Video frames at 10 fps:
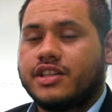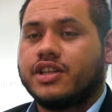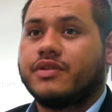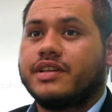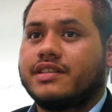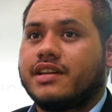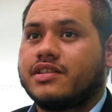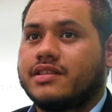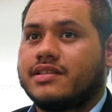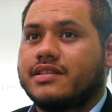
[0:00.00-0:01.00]
degrees
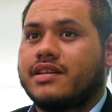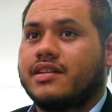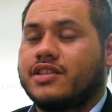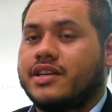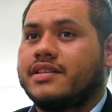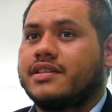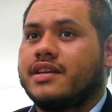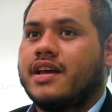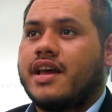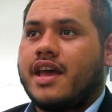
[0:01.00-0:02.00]
Celsius,
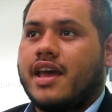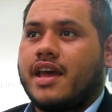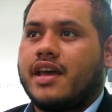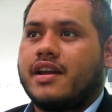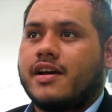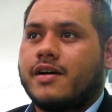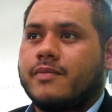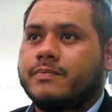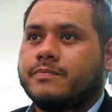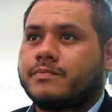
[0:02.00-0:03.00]

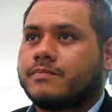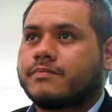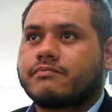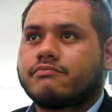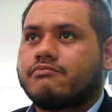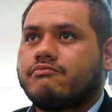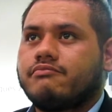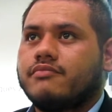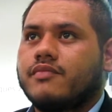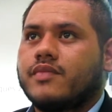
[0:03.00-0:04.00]
and
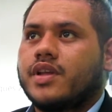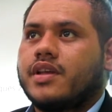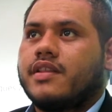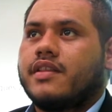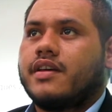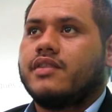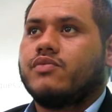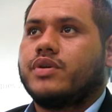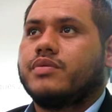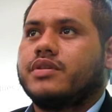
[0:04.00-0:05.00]

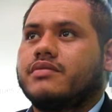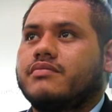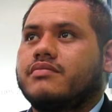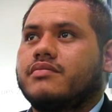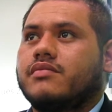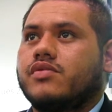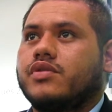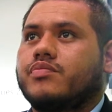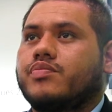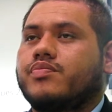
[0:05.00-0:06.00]
then we would
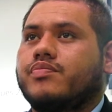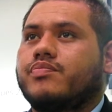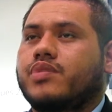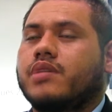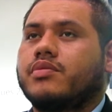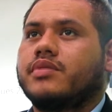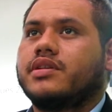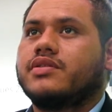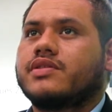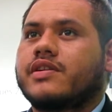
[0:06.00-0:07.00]

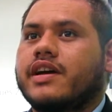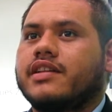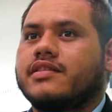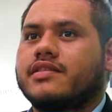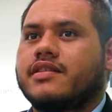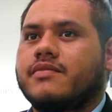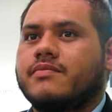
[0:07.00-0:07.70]
probably lose our islands,